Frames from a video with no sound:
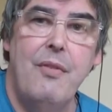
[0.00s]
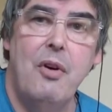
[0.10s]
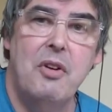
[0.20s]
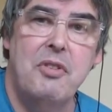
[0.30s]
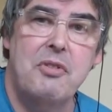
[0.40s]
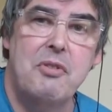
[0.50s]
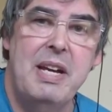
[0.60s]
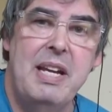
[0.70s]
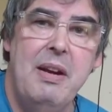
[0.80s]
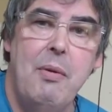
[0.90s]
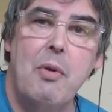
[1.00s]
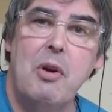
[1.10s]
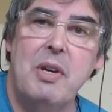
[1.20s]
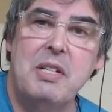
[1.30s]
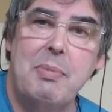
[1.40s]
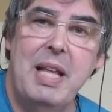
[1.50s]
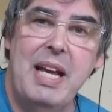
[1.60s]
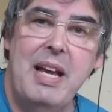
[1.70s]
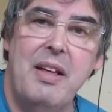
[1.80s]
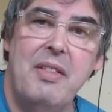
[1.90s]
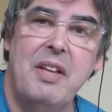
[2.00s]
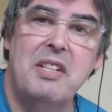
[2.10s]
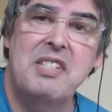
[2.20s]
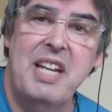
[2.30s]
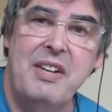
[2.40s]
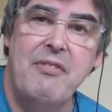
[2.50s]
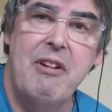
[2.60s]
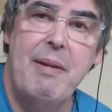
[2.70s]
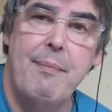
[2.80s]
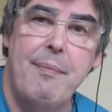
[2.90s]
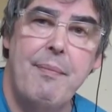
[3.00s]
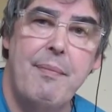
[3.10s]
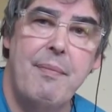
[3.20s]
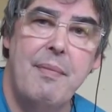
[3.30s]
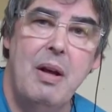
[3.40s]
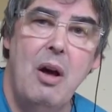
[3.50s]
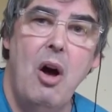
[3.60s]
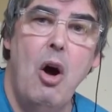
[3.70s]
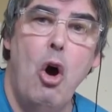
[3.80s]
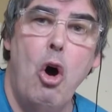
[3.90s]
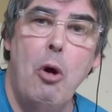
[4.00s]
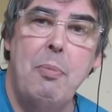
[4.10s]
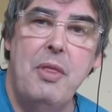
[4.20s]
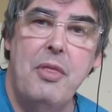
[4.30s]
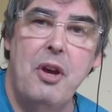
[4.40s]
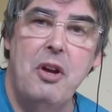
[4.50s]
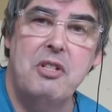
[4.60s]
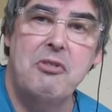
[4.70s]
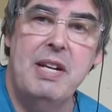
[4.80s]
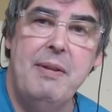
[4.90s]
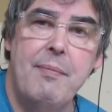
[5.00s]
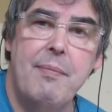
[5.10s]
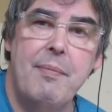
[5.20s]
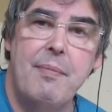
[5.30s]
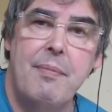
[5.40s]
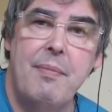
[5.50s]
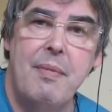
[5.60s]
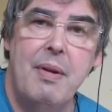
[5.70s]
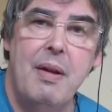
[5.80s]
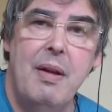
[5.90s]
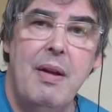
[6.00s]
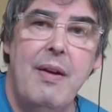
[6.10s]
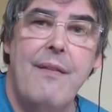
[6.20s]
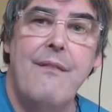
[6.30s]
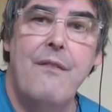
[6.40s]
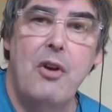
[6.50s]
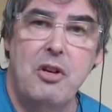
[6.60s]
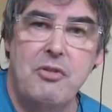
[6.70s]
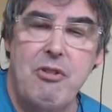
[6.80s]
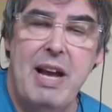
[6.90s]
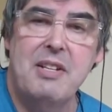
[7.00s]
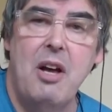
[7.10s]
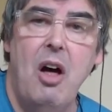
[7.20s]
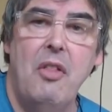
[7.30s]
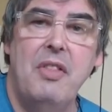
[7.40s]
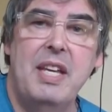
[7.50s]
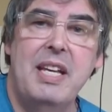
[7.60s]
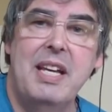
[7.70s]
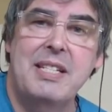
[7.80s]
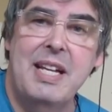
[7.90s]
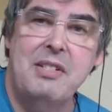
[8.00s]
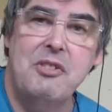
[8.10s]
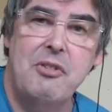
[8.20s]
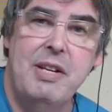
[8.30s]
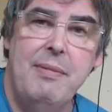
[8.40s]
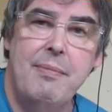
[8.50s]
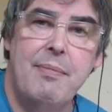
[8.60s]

4th string, we're going to play the 2nd fret. Open 3rd string. 1st fret on the 2nd string.